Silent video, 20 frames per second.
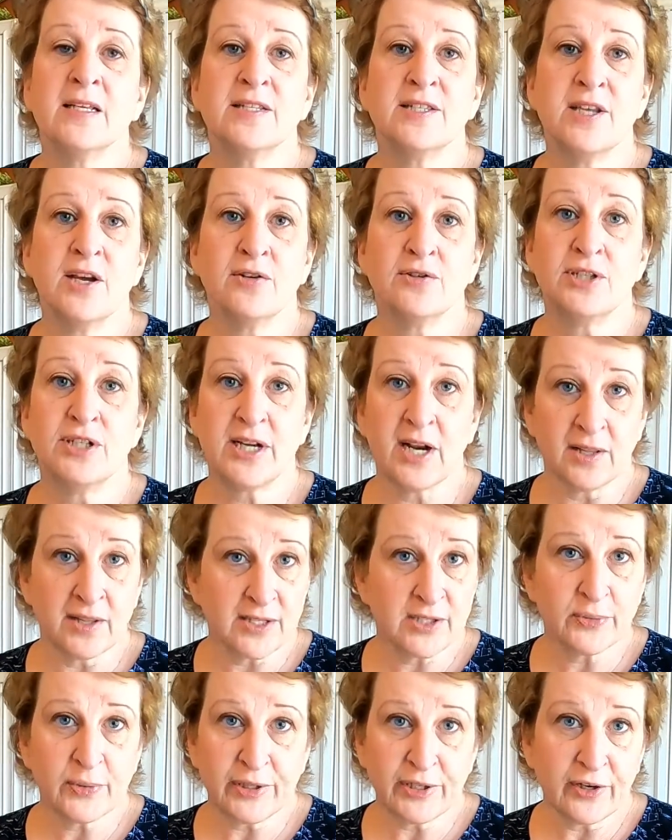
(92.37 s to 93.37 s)
So share
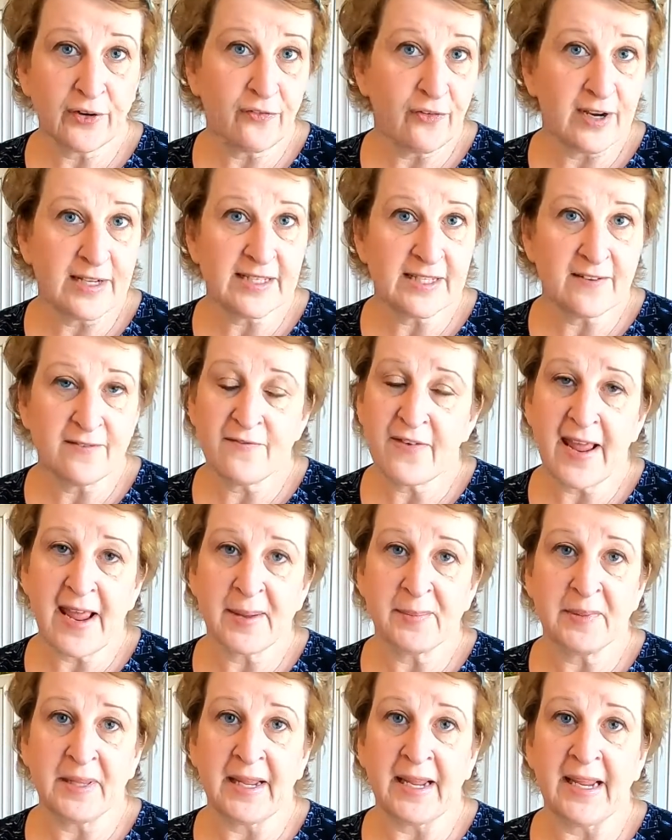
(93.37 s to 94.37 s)
this with your friends and
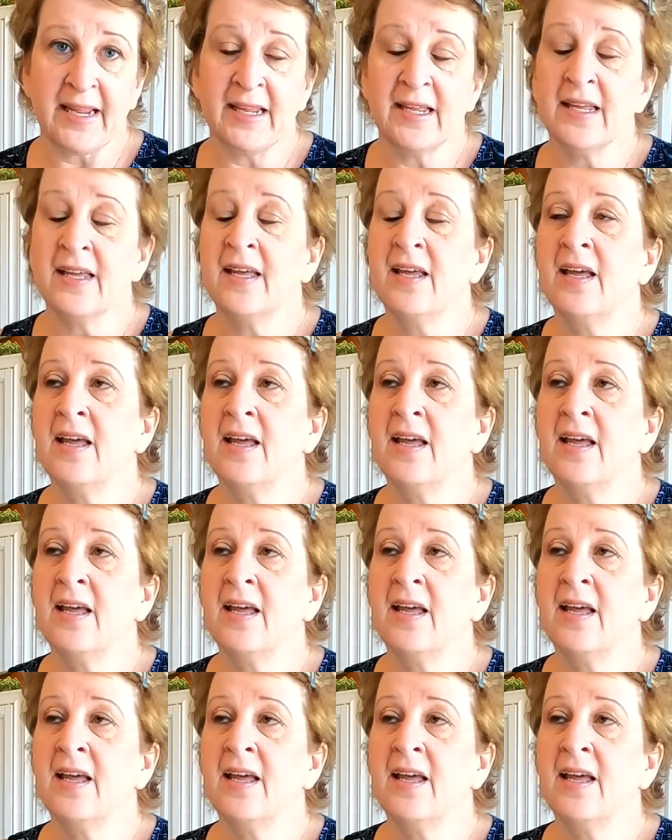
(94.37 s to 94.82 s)
family,